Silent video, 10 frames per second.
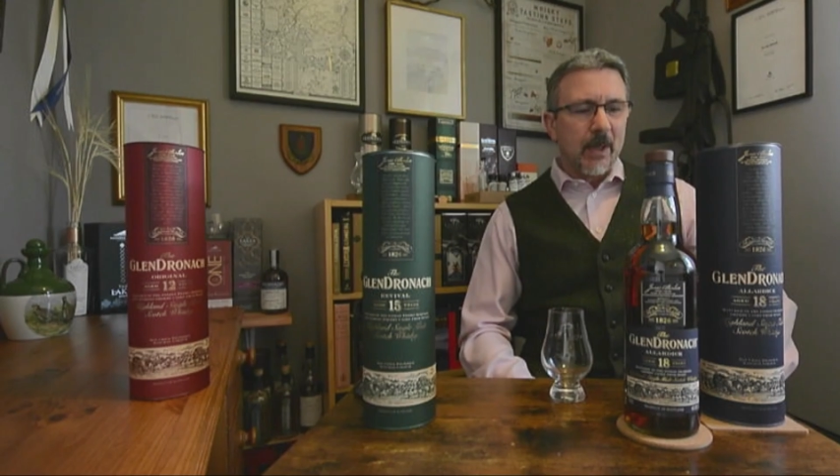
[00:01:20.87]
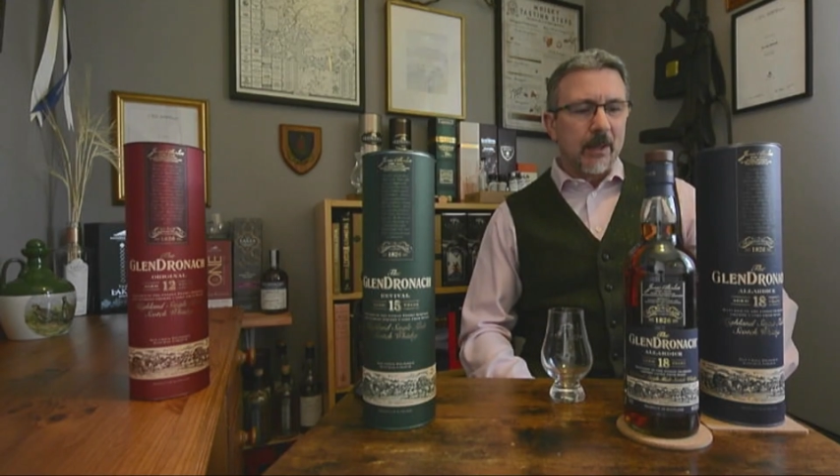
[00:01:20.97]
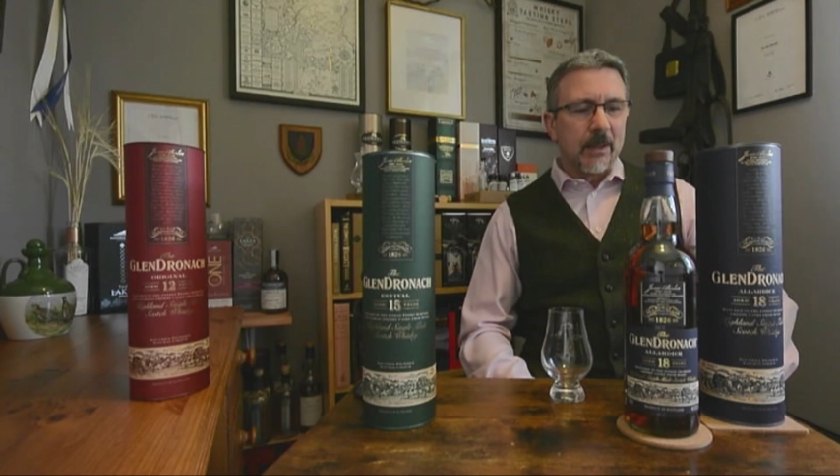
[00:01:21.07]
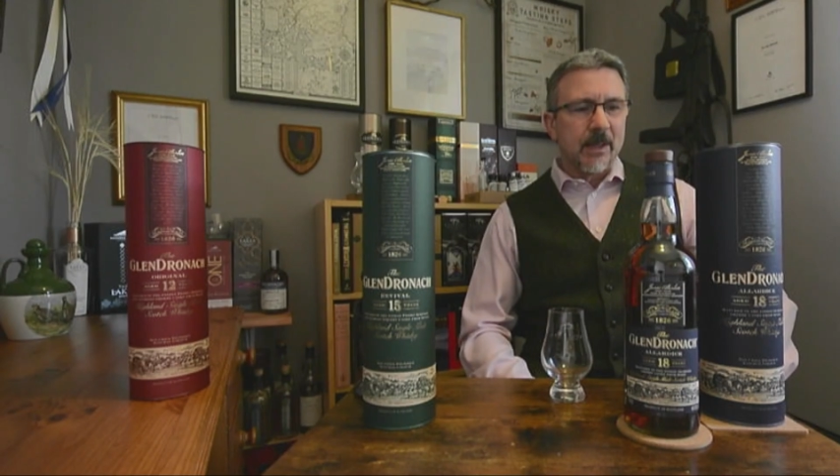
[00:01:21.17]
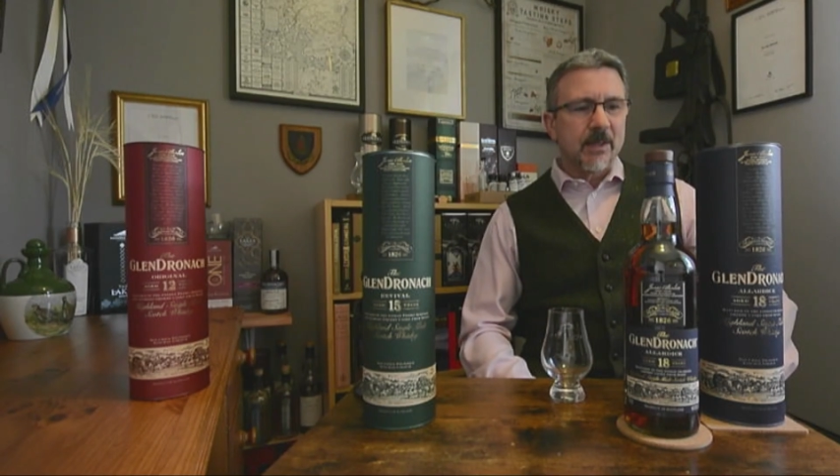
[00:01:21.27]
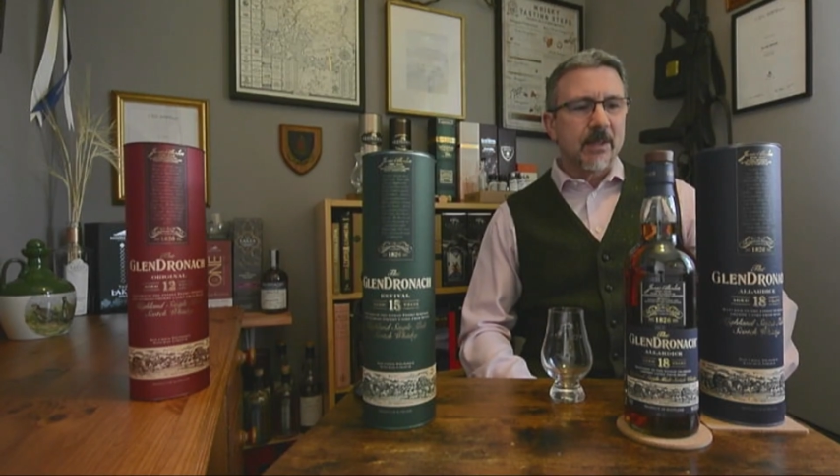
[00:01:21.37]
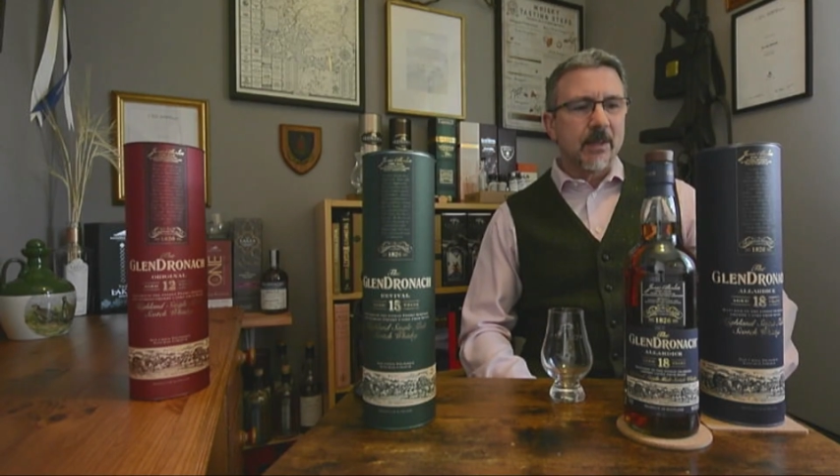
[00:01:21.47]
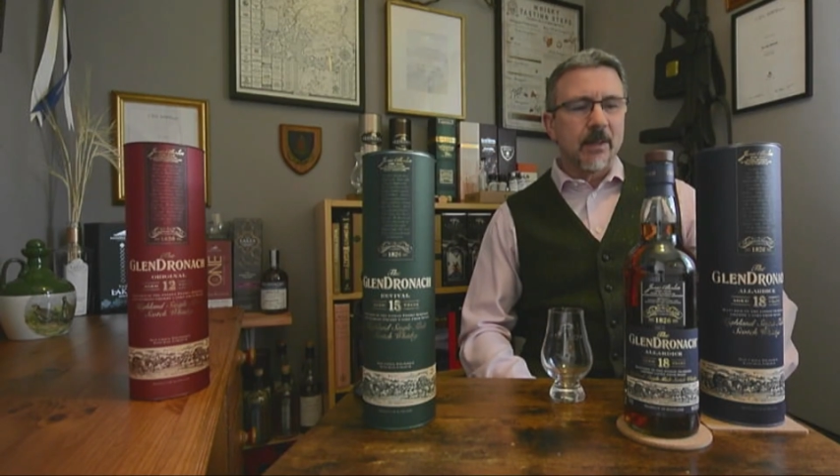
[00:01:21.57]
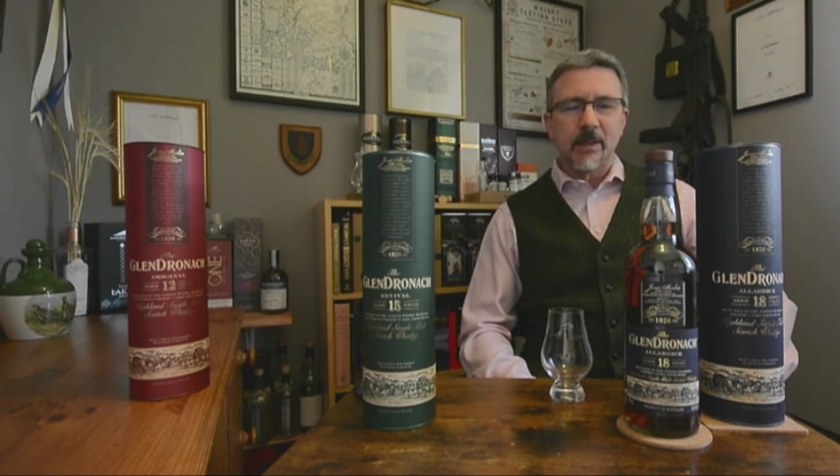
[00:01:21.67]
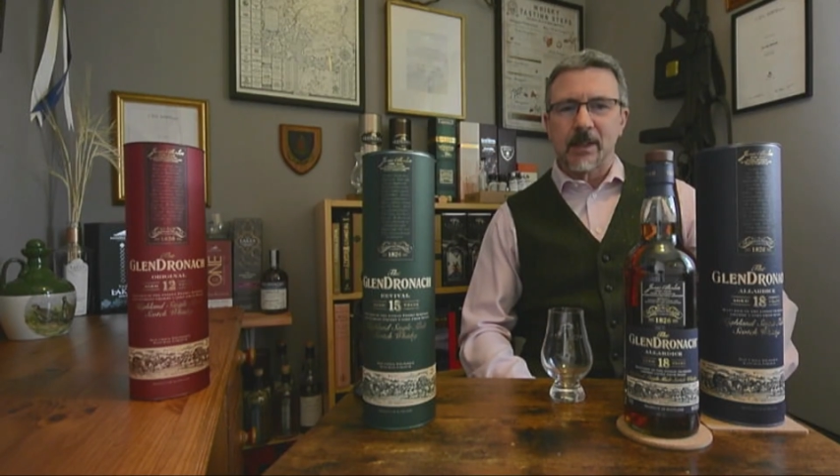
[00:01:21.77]
Let's
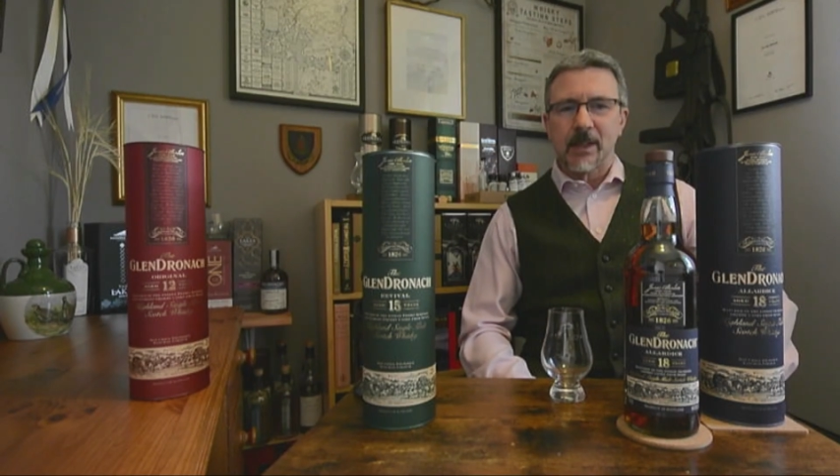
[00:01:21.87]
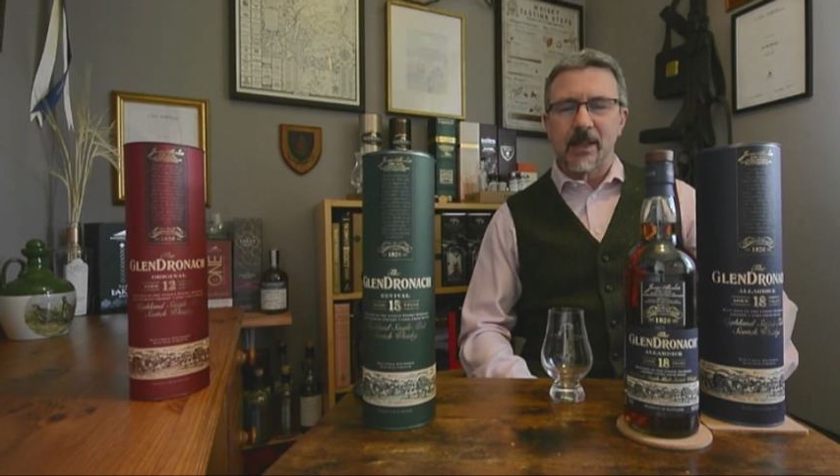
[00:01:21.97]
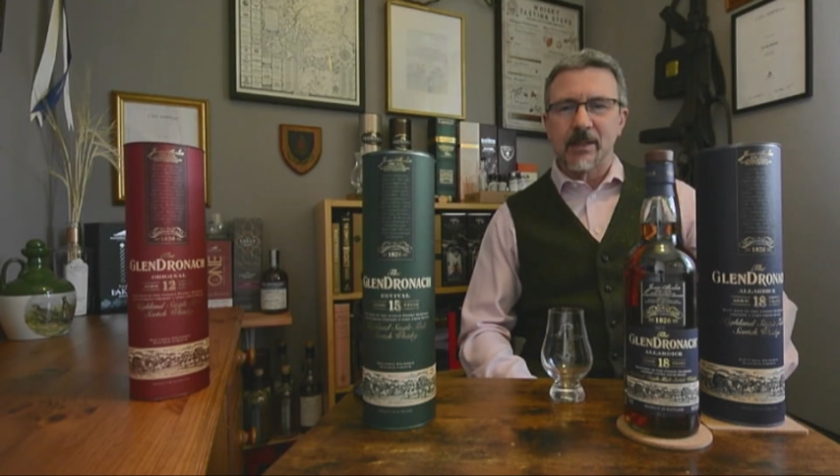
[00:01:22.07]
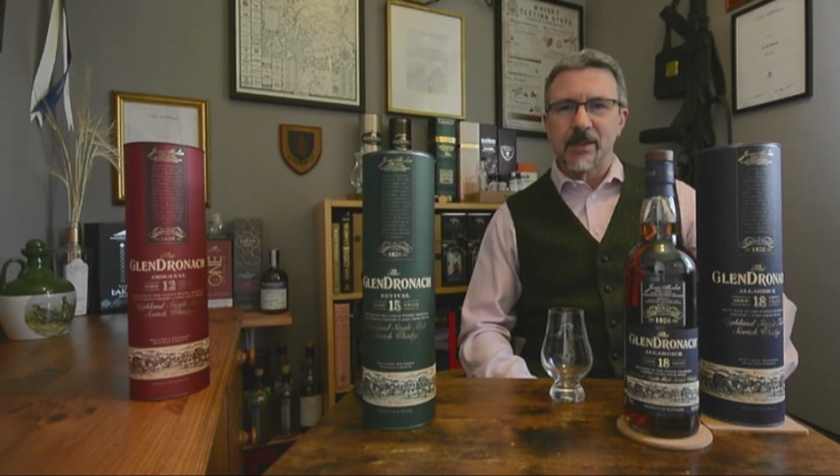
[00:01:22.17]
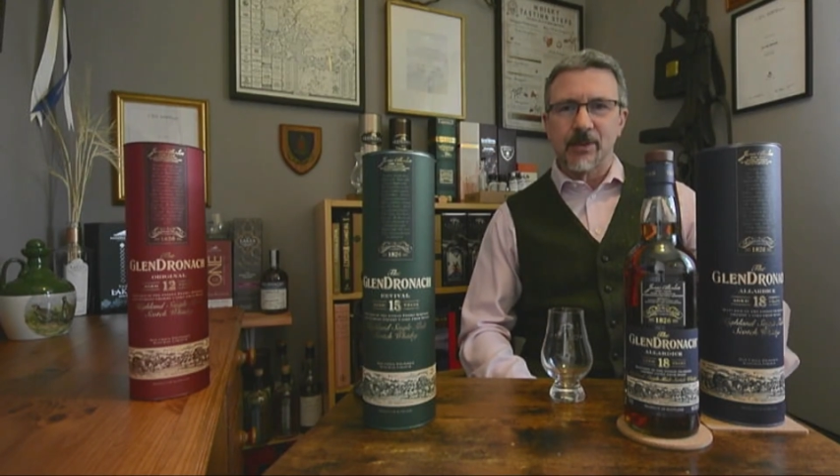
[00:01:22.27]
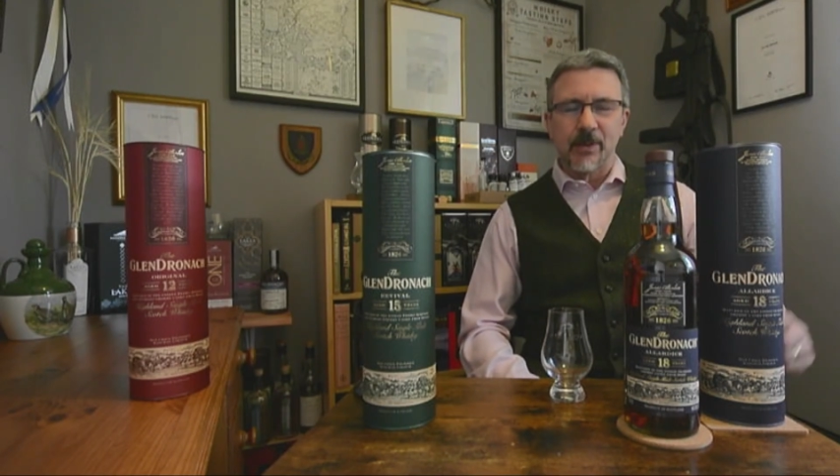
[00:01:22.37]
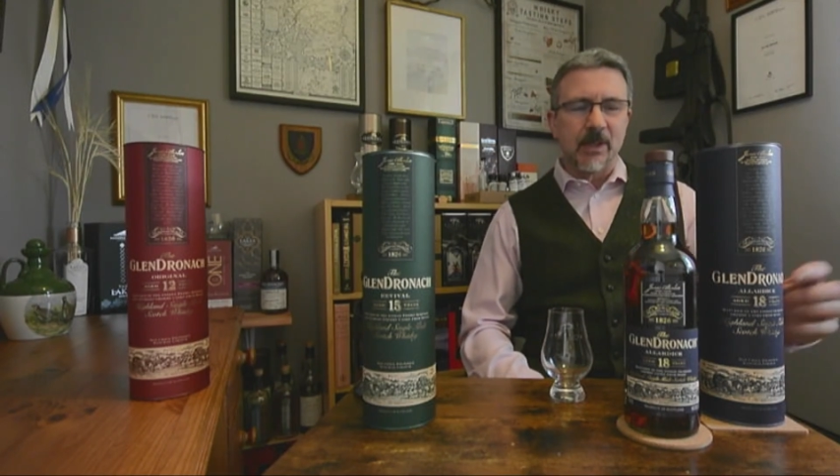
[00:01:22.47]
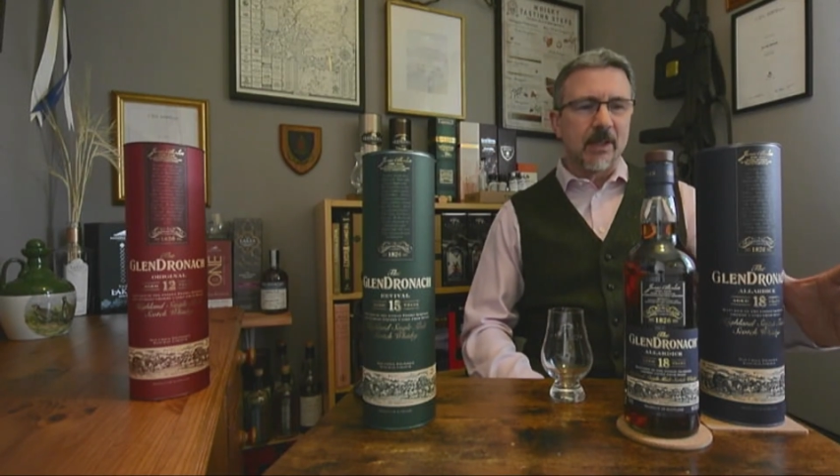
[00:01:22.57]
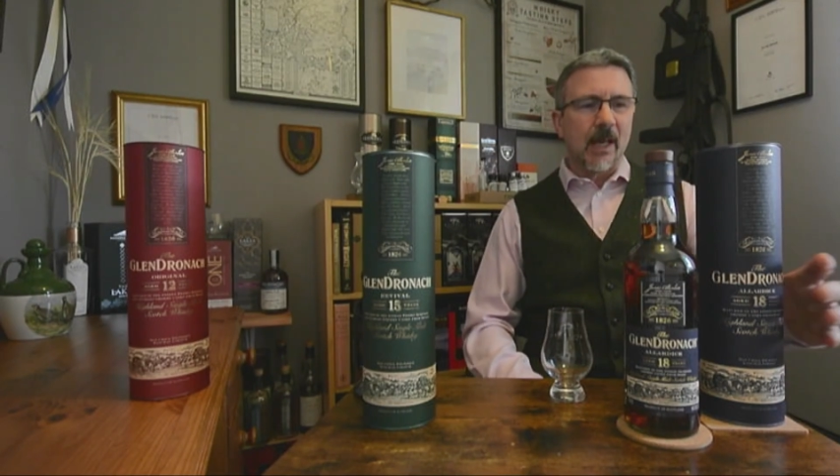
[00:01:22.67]
get into the